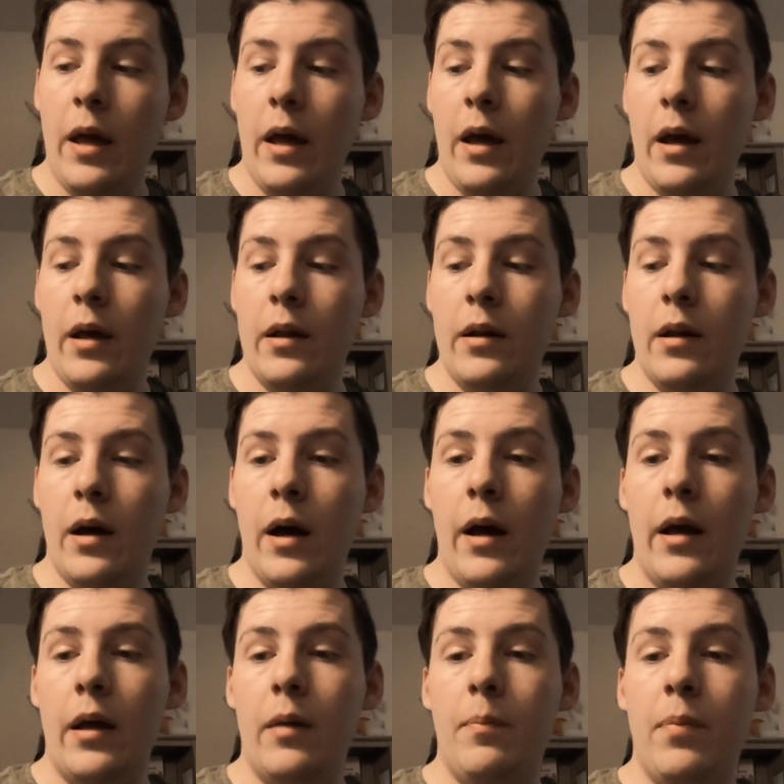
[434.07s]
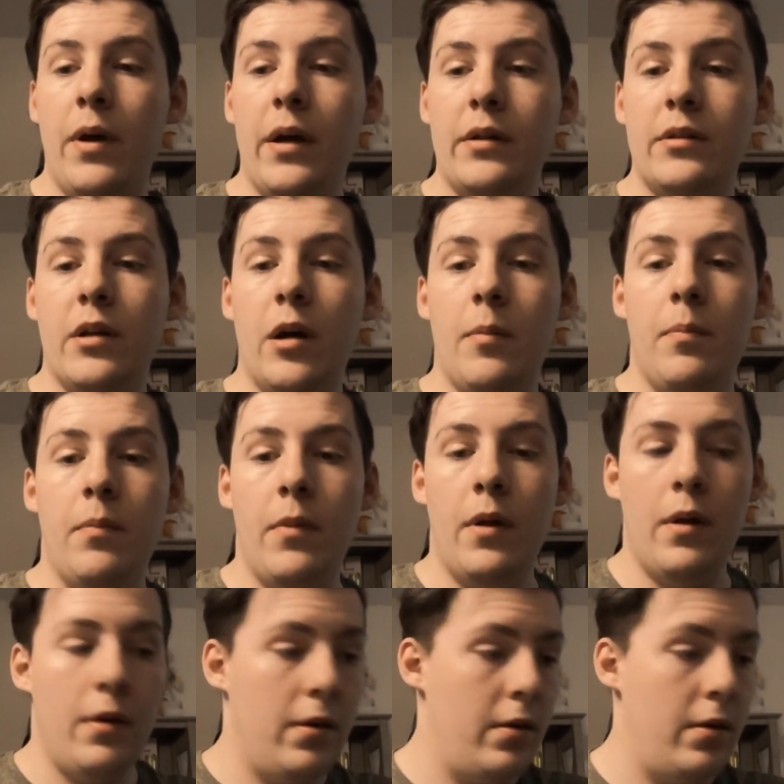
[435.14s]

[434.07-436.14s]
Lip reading: and I picked up